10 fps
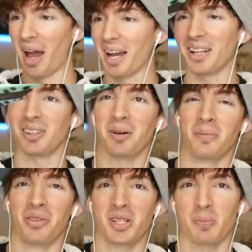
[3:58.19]
I got
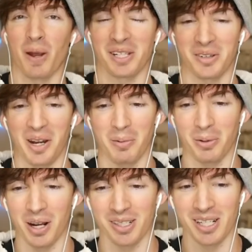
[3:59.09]
the, the special
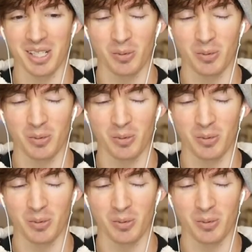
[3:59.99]
Animal Crossing